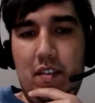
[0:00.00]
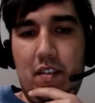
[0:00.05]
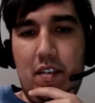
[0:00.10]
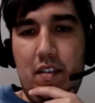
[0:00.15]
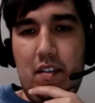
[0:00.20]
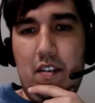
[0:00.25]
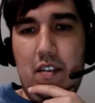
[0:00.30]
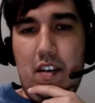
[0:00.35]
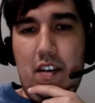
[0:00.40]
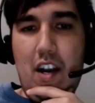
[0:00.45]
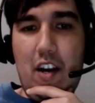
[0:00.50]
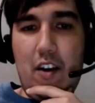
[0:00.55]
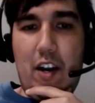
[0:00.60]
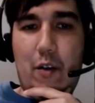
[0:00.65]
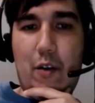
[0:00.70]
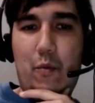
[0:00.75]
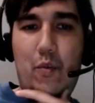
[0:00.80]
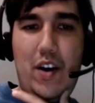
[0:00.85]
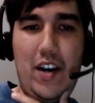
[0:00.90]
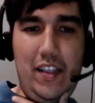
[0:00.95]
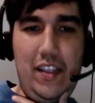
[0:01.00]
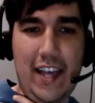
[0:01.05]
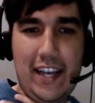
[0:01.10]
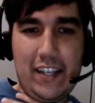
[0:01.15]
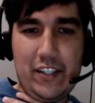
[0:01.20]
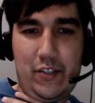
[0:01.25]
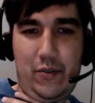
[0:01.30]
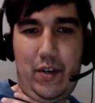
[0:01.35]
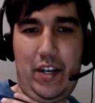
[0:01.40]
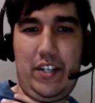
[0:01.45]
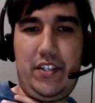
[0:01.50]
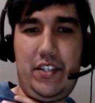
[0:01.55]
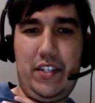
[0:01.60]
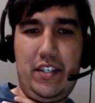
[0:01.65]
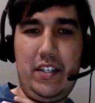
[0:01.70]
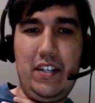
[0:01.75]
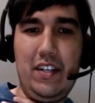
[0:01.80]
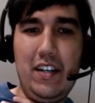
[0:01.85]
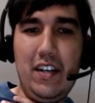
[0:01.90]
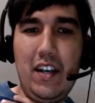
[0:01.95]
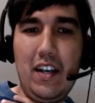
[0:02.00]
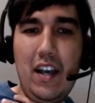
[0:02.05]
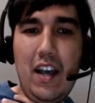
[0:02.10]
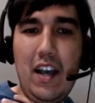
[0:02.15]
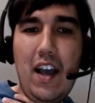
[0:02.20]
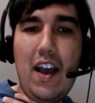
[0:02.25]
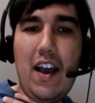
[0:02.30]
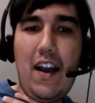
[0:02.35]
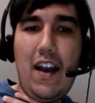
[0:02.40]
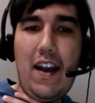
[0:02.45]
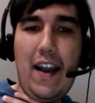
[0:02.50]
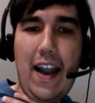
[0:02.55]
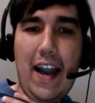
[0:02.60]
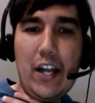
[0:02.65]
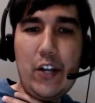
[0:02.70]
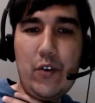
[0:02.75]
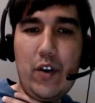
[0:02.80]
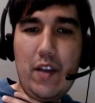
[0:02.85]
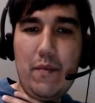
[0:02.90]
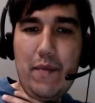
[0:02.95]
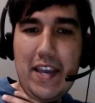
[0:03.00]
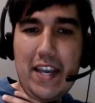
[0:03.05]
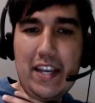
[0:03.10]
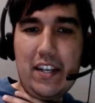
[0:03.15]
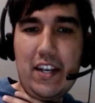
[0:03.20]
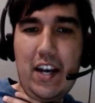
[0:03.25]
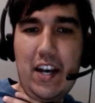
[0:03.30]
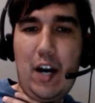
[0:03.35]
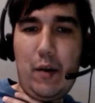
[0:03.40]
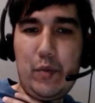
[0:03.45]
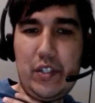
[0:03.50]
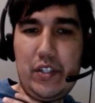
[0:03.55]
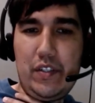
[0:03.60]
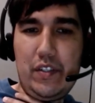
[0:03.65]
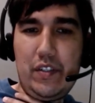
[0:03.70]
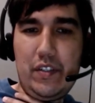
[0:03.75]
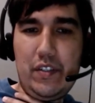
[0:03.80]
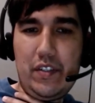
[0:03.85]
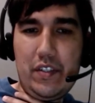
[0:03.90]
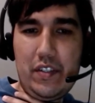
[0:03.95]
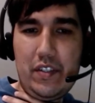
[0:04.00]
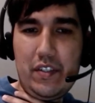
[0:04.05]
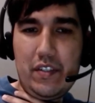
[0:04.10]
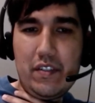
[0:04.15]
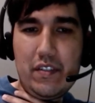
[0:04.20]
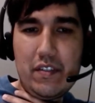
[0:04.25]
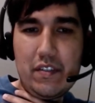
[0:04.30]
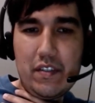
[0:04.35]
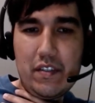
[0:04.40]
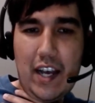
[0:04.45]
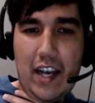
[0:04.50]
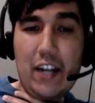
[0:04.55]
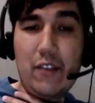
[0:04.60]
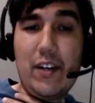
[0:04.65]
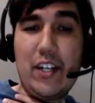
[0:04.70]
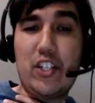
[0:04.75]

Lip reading: Alright, one last question. How do I trade options, How do I